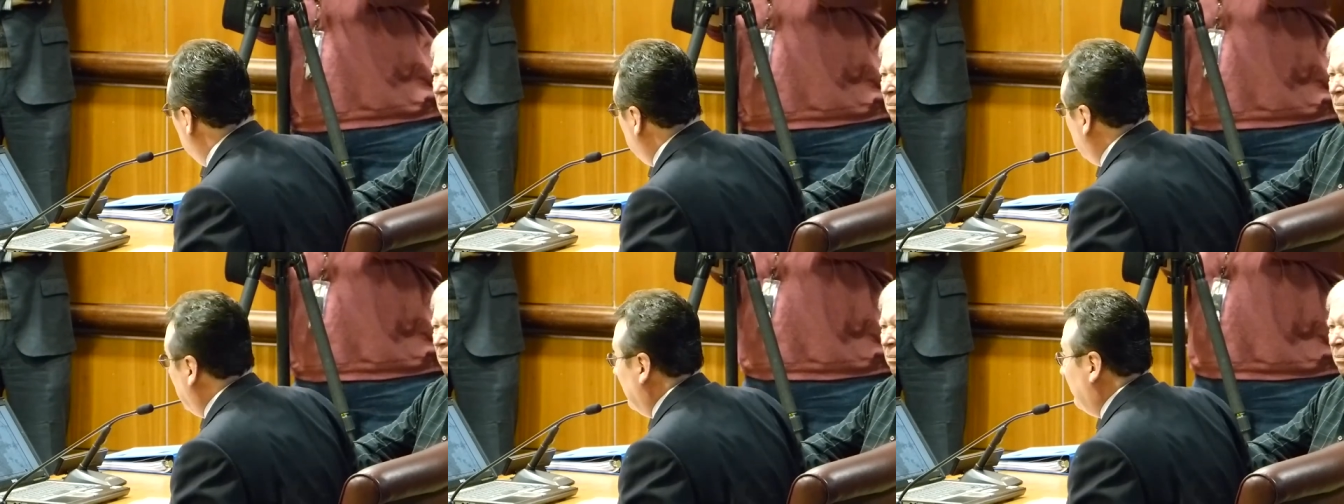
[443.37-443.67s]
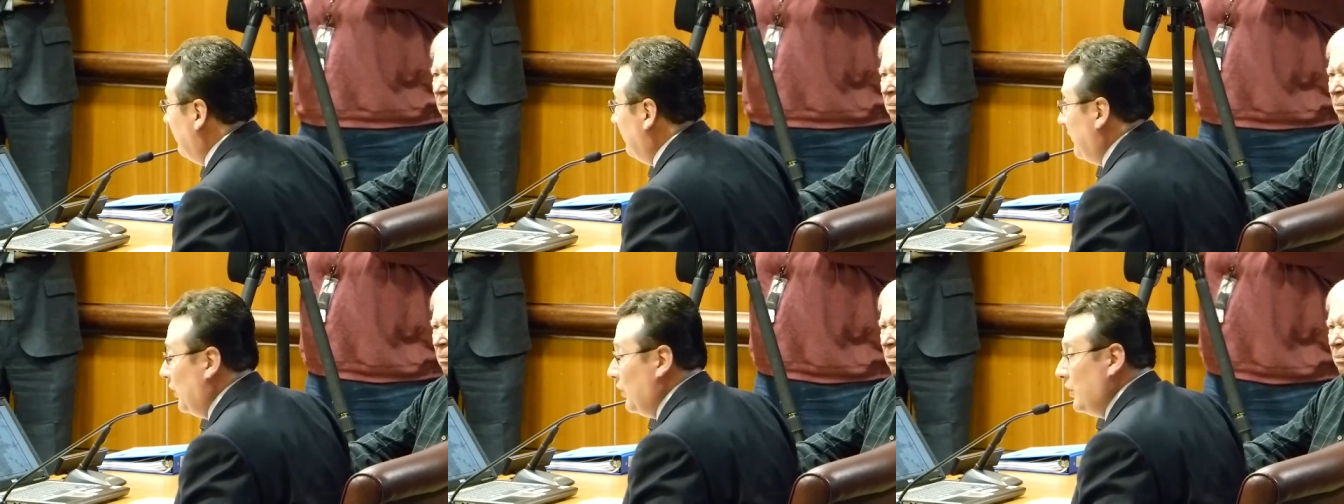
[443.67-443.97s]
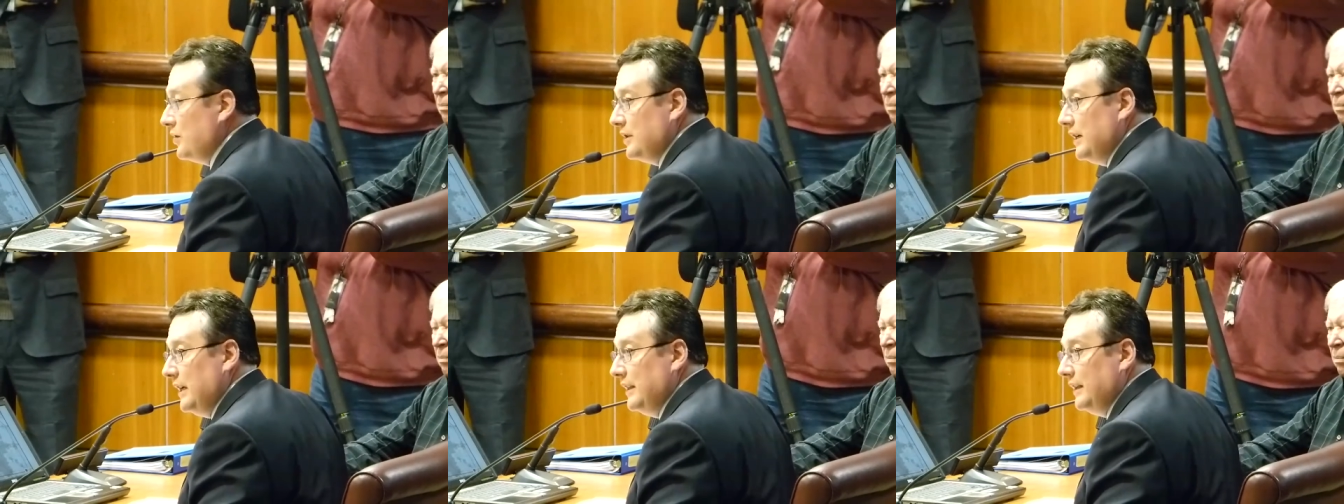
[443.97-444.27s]
I'm going to
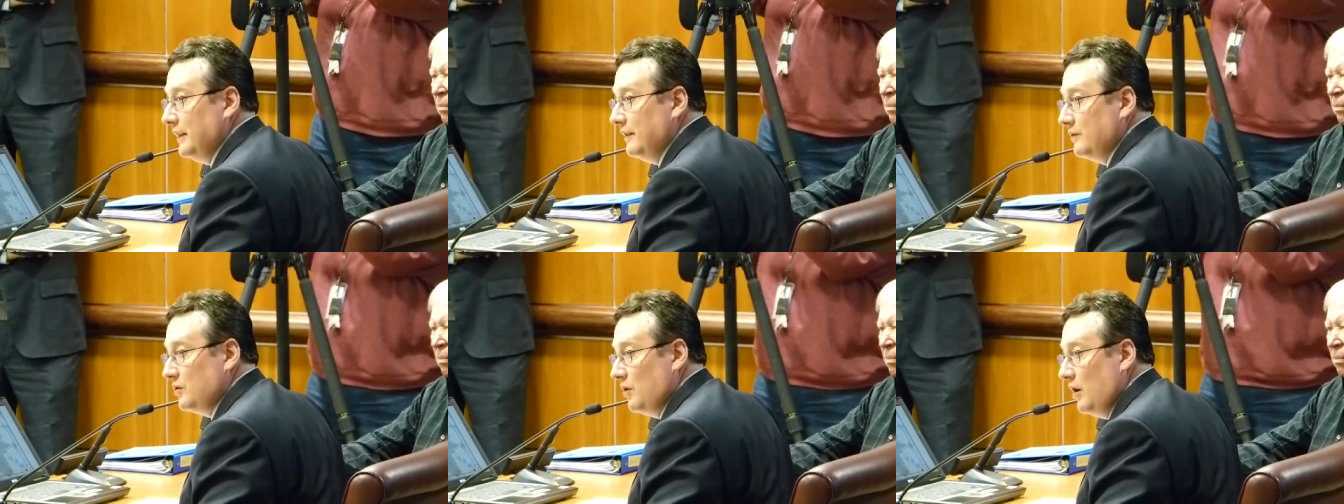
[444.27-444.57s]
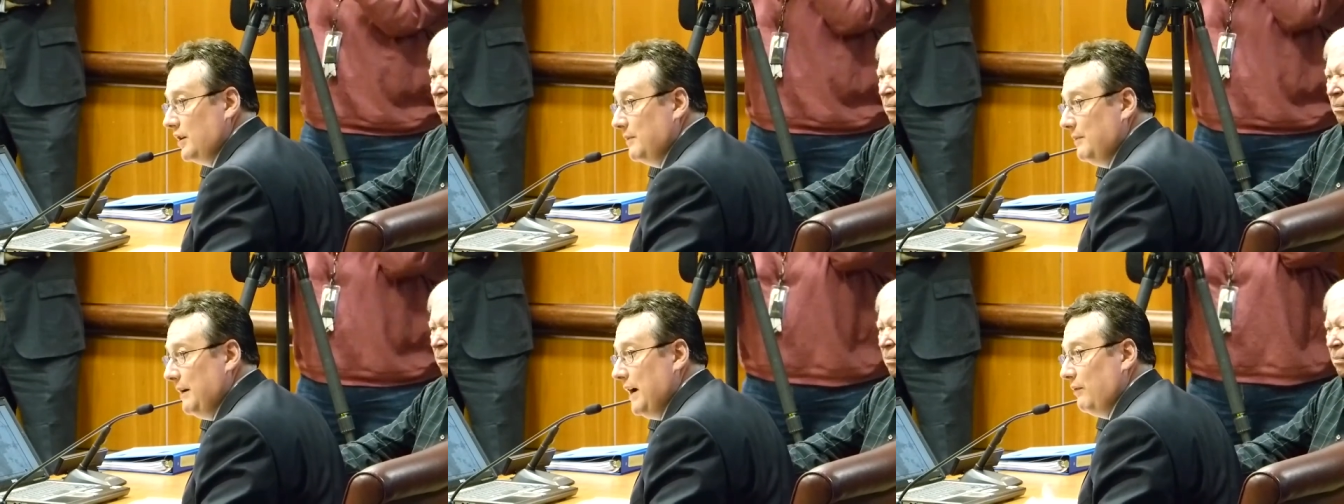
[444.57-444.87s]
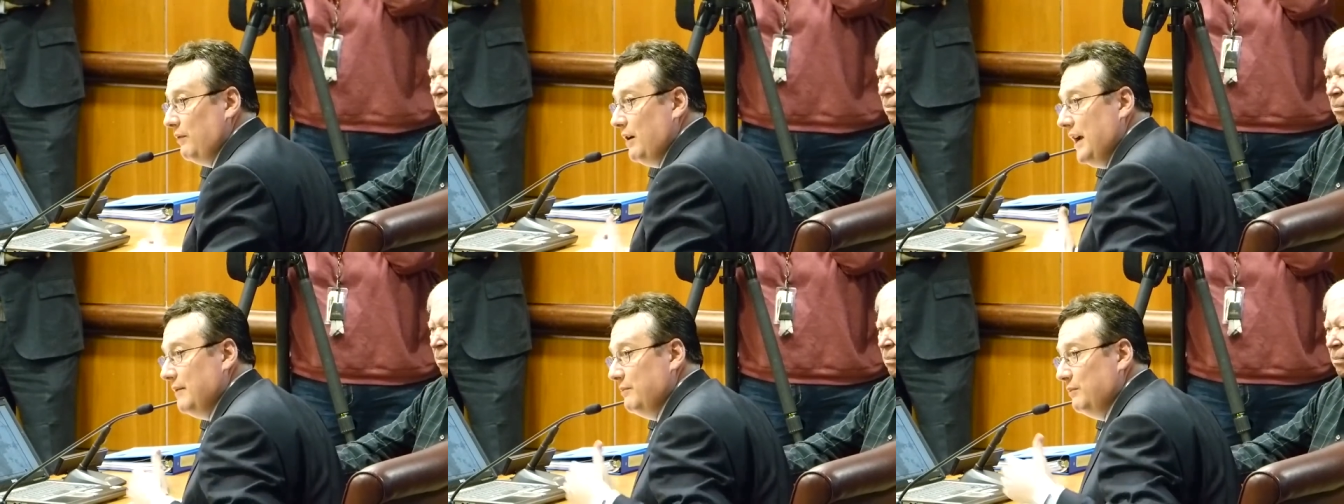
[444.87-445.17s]
first, I think, start to my
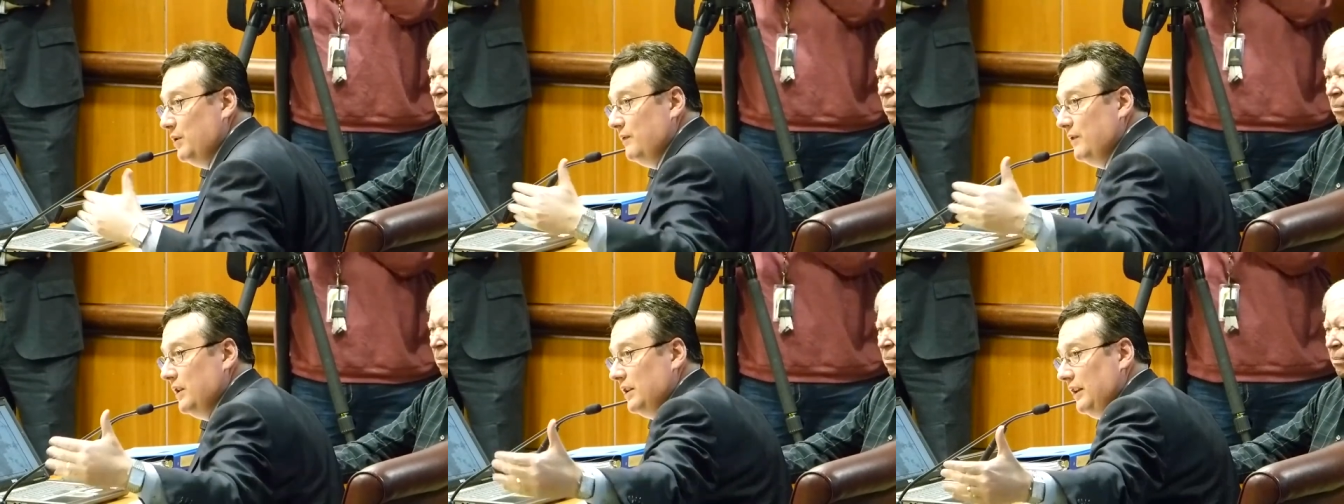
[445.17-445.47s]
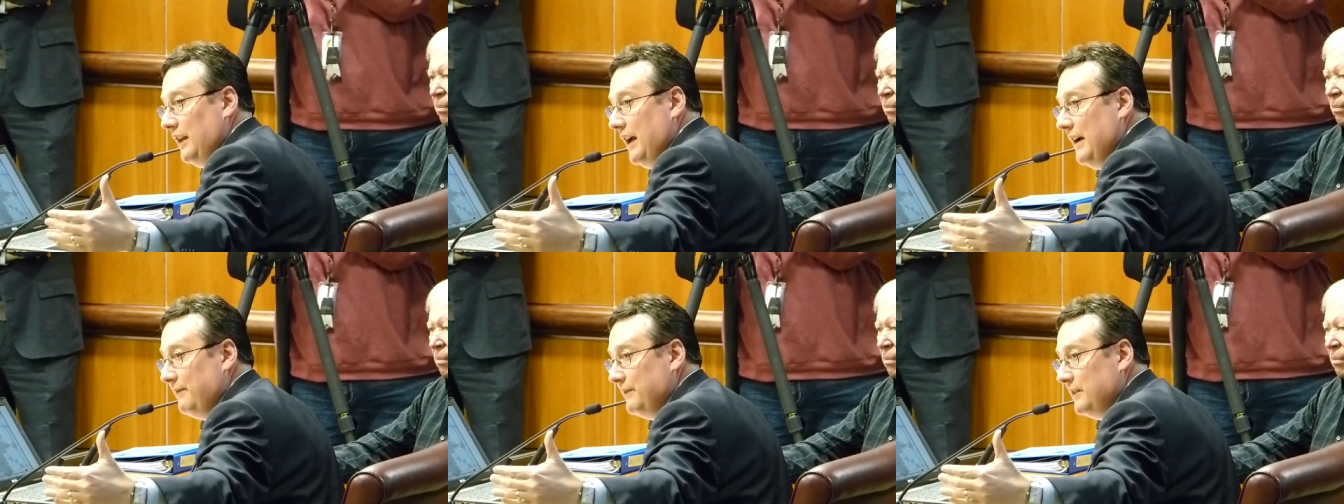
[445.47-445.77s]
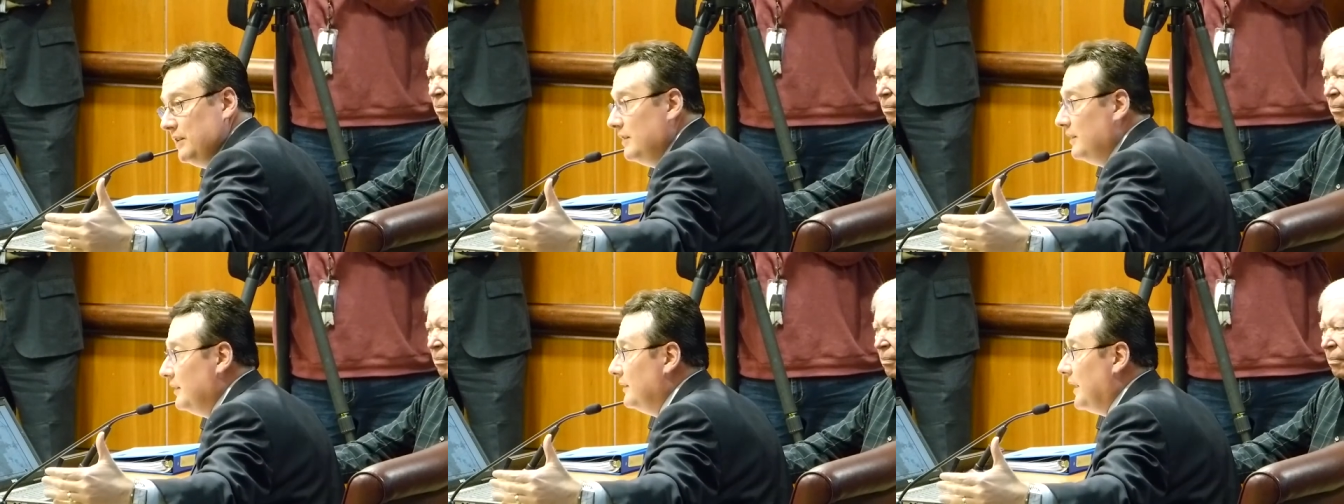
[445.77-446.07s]
right, move to the
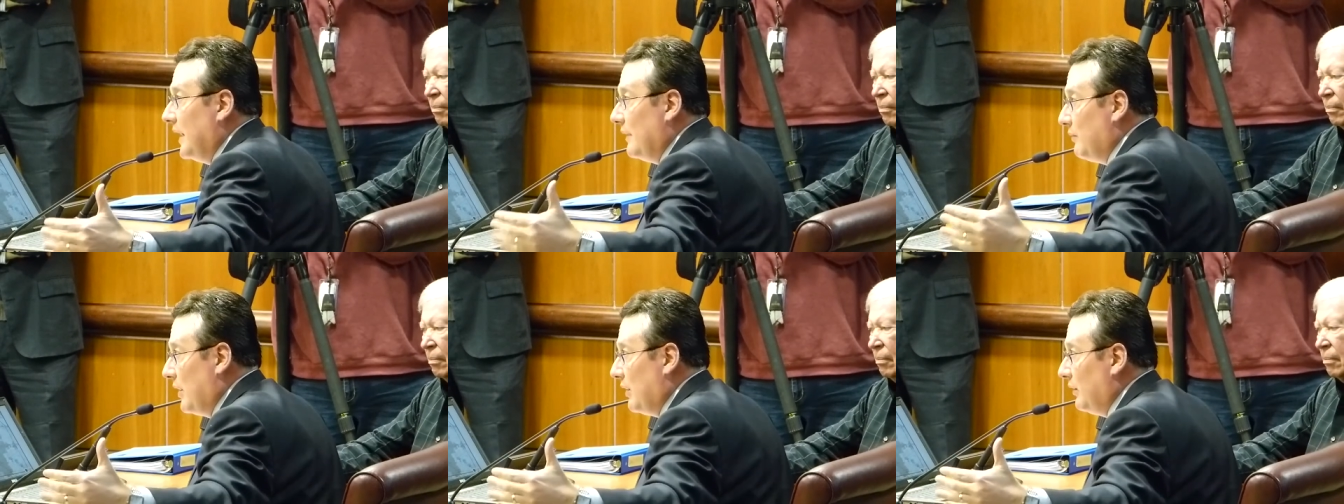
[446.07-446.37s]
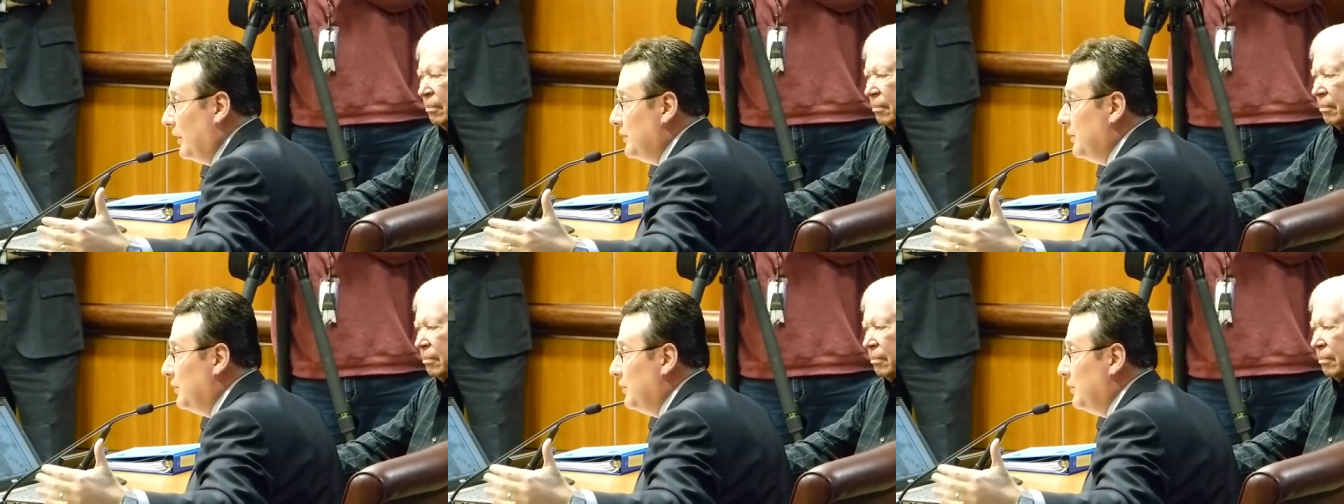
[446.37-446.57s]
left, I rarely